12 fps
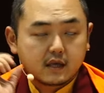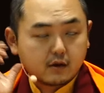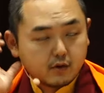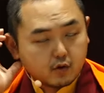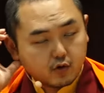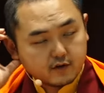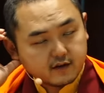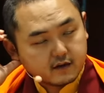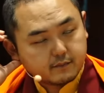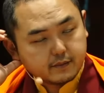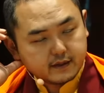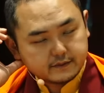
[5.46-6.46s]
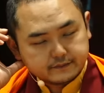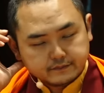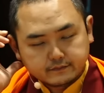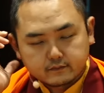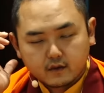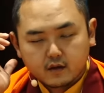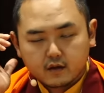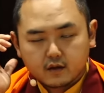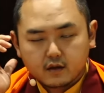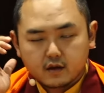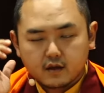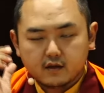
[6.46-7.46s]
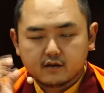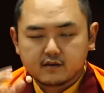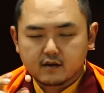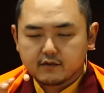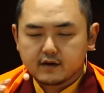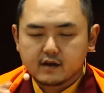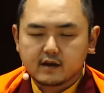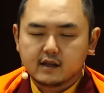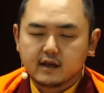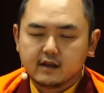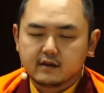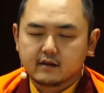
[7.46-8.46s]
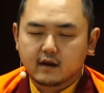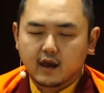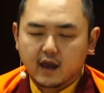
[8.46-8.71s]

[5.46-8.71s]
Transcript: Gyalwa Gotsangpa, he said very clearly that